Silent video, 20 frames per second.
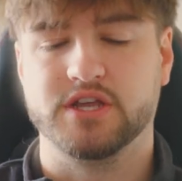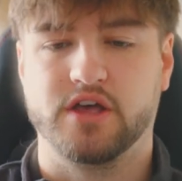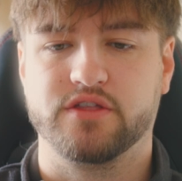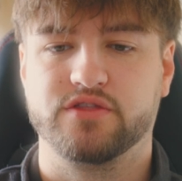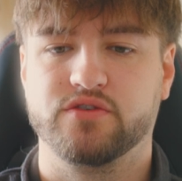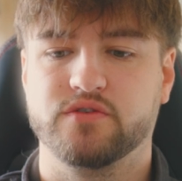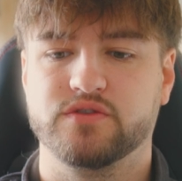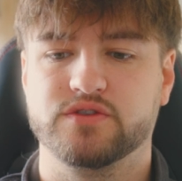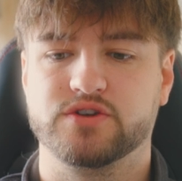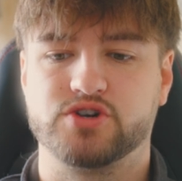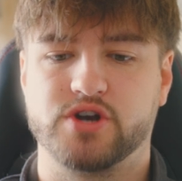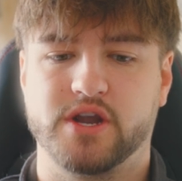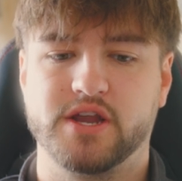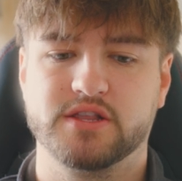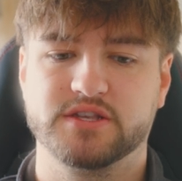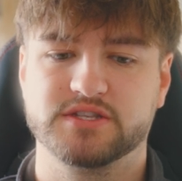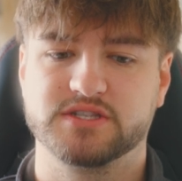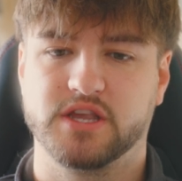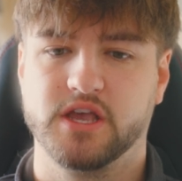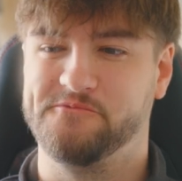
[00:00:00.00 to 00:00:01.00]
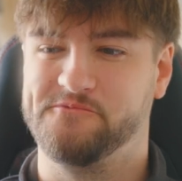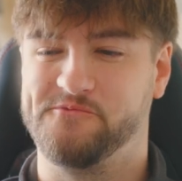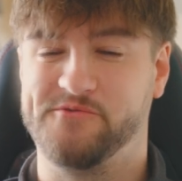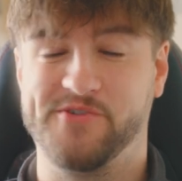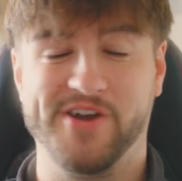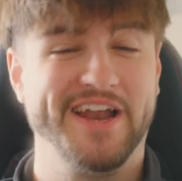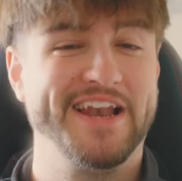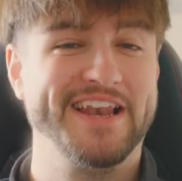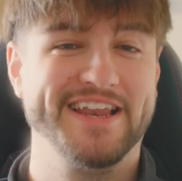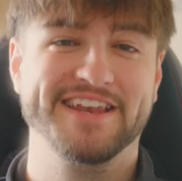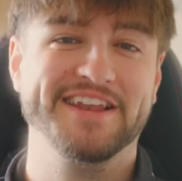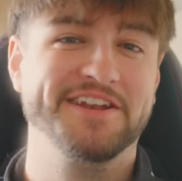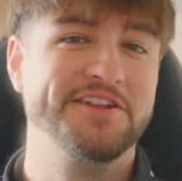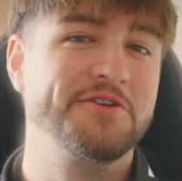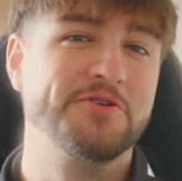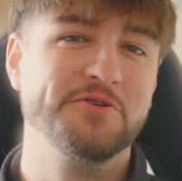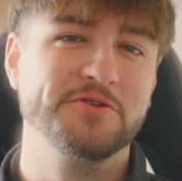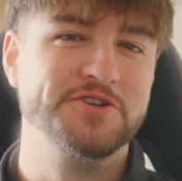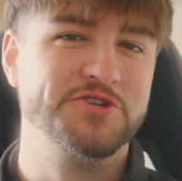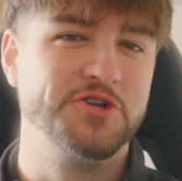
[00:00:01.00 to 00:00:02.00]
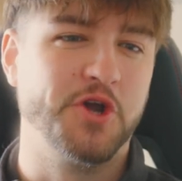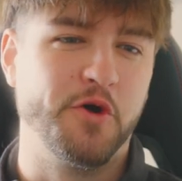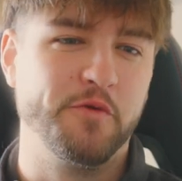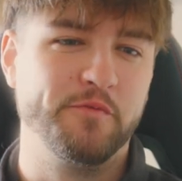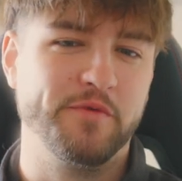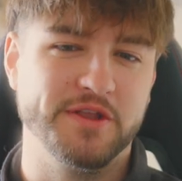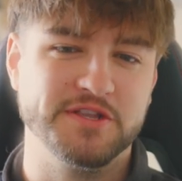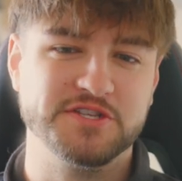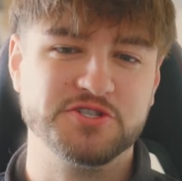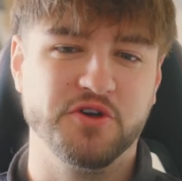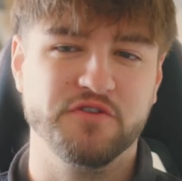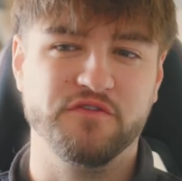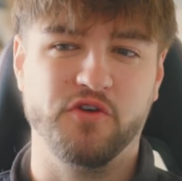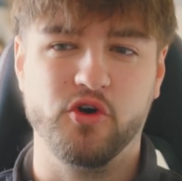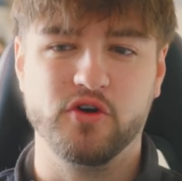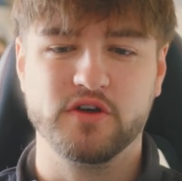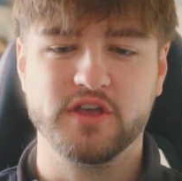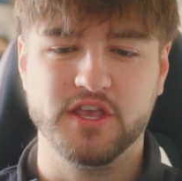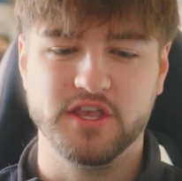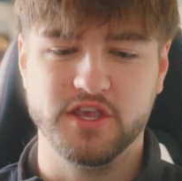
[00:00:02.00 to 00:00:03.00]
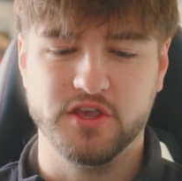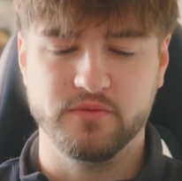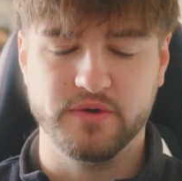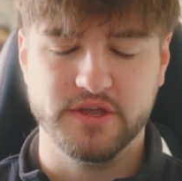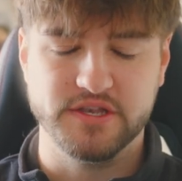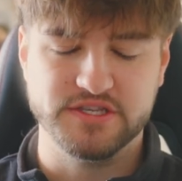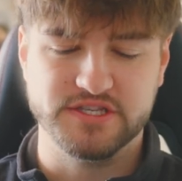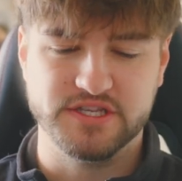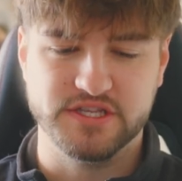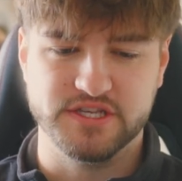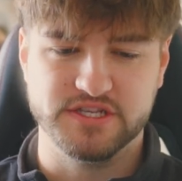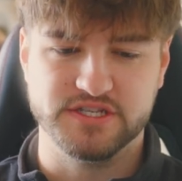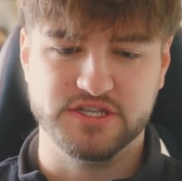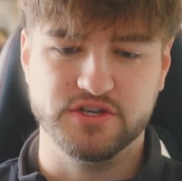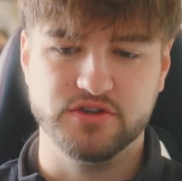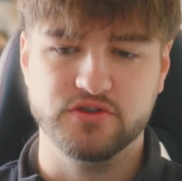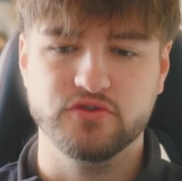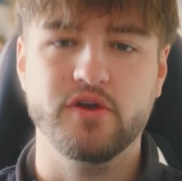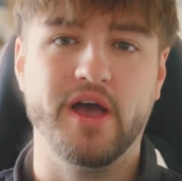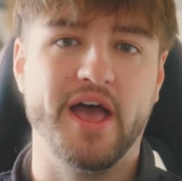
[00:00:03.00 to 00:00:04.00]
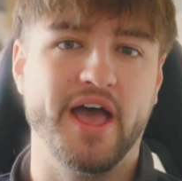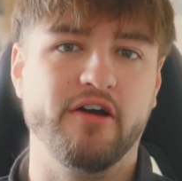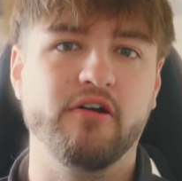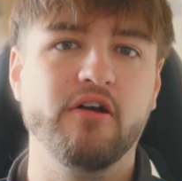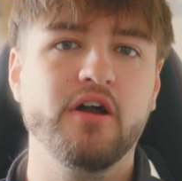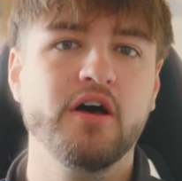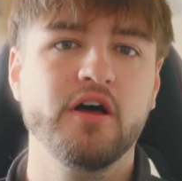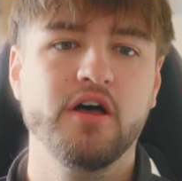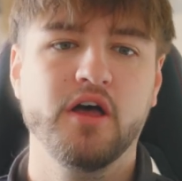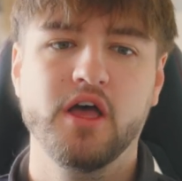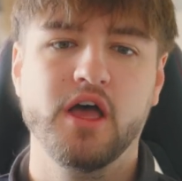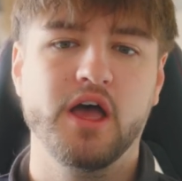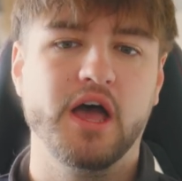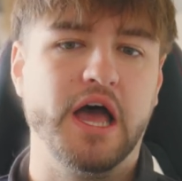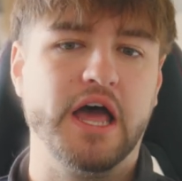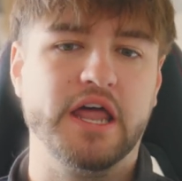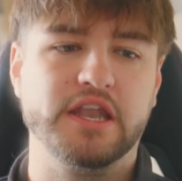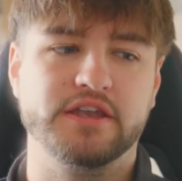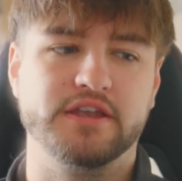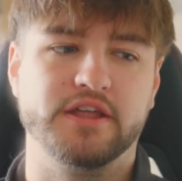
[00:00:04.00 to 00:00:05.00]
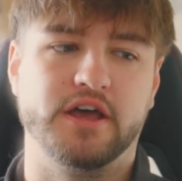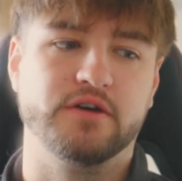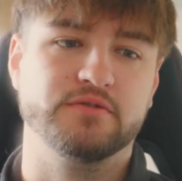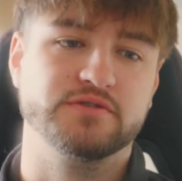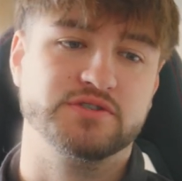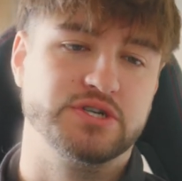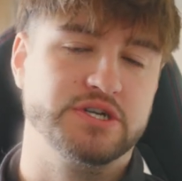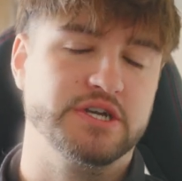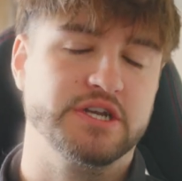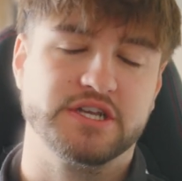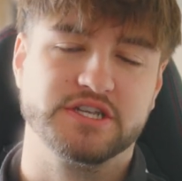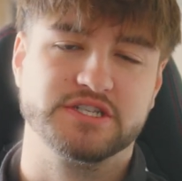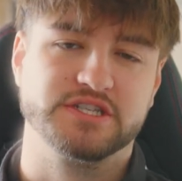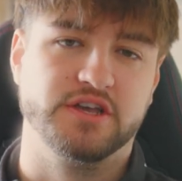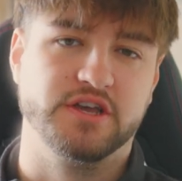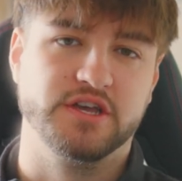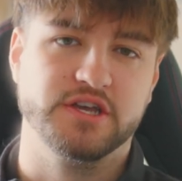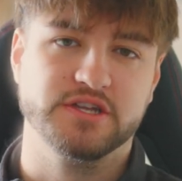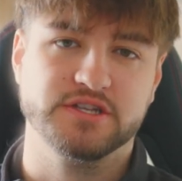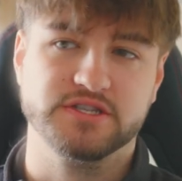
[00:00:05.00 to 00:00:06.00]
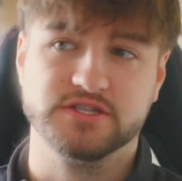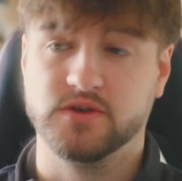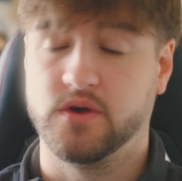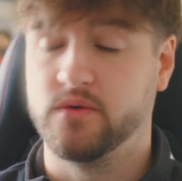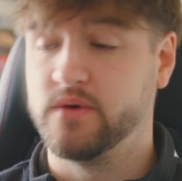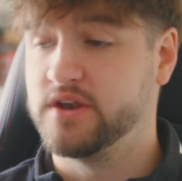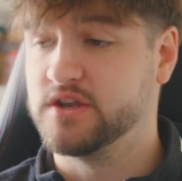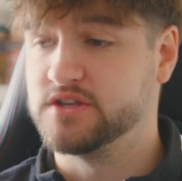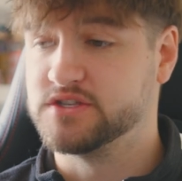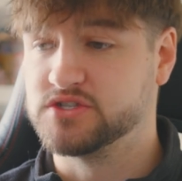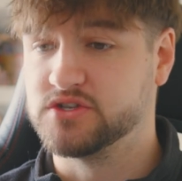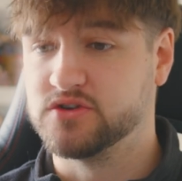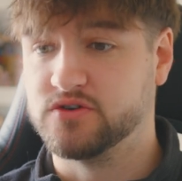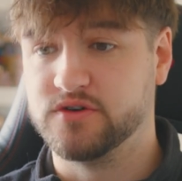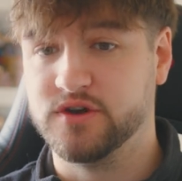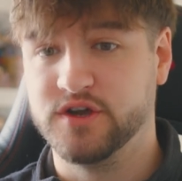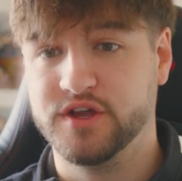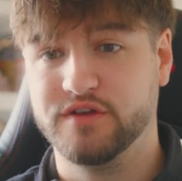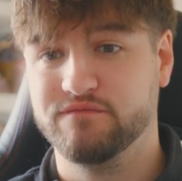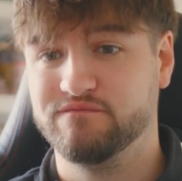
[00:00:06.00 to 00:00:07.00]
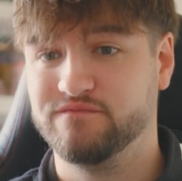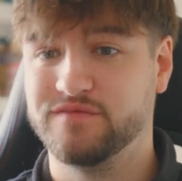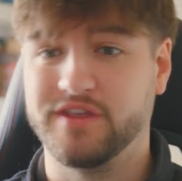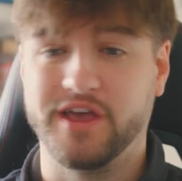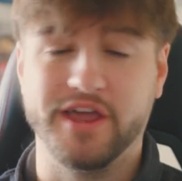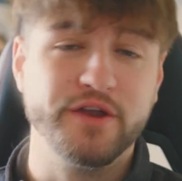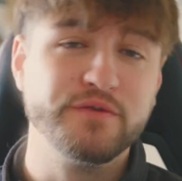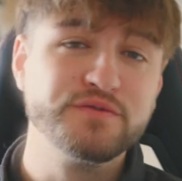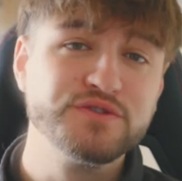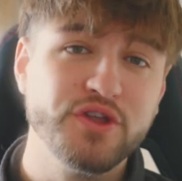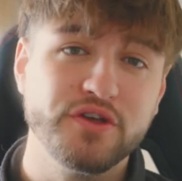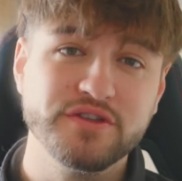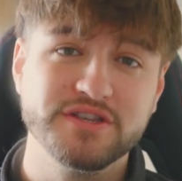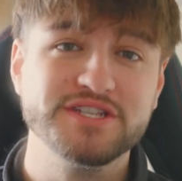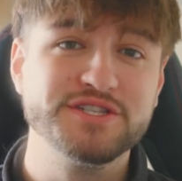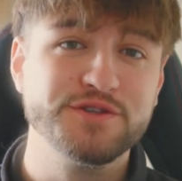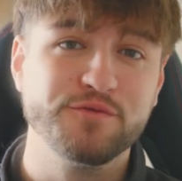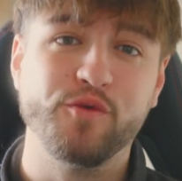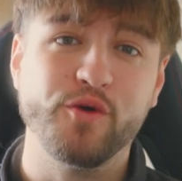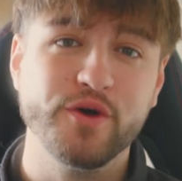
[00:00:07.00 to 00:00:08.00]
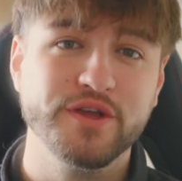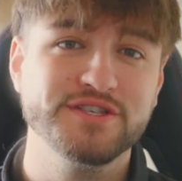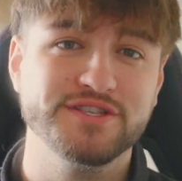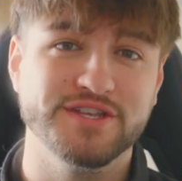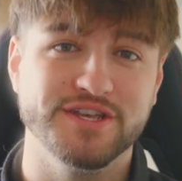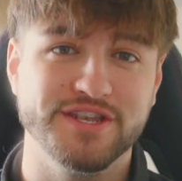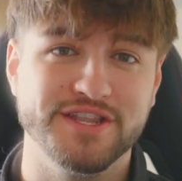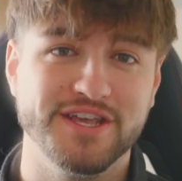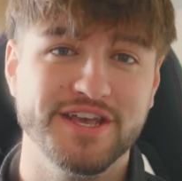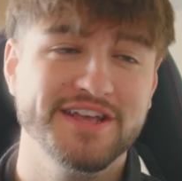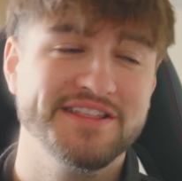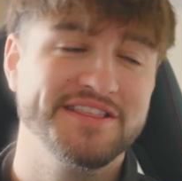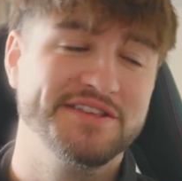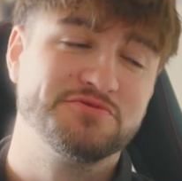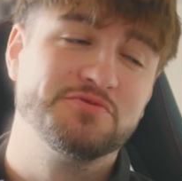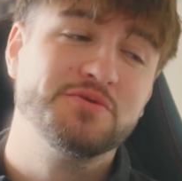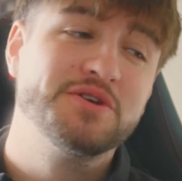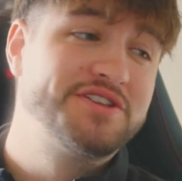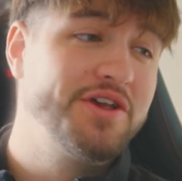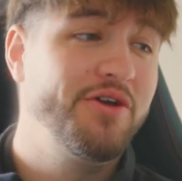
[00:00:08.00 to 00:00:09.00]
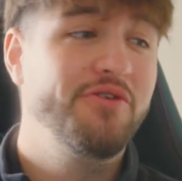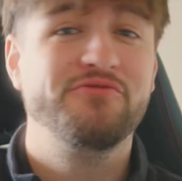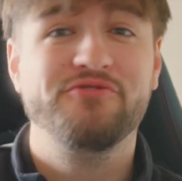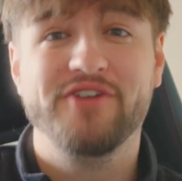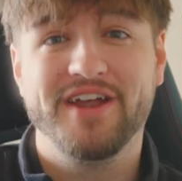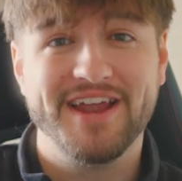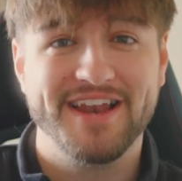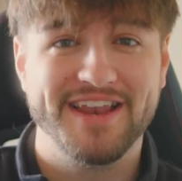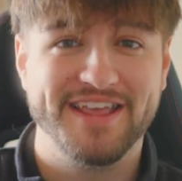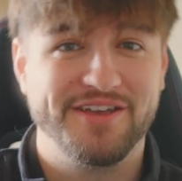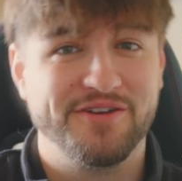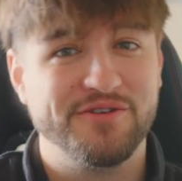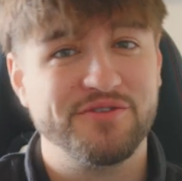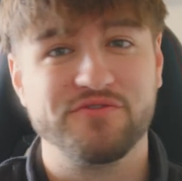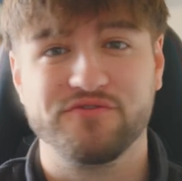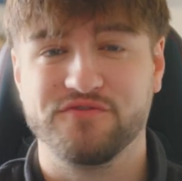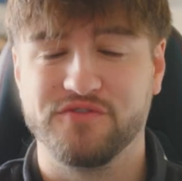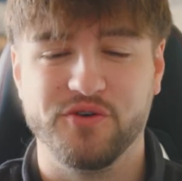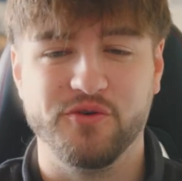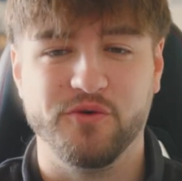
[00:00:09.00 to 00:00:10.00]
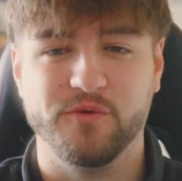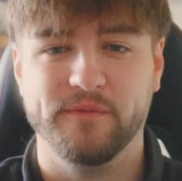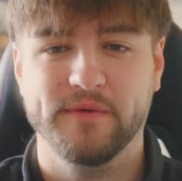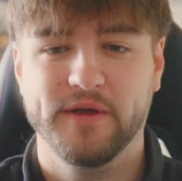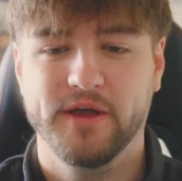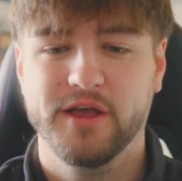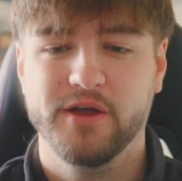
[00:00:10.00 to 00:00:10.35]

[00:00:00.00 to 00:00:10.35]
I thought the trailers really did a good job in sort of hooking you into this new era, and I was really excited. So I went and saw it, and I was not disappointed. This was a really good film.